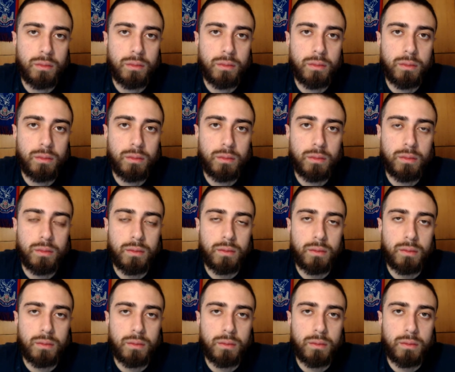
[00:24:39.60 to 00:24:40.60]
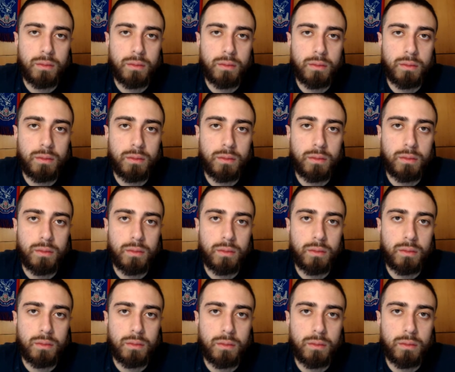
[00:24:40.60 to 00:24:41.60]

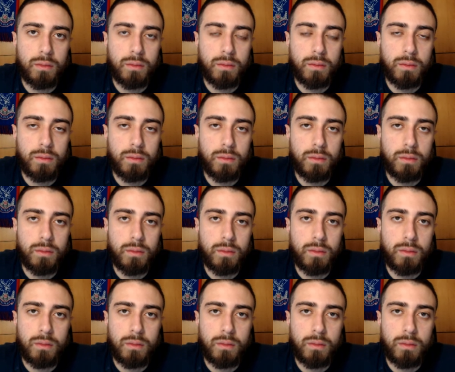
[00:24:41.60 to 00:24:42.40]
[no speech]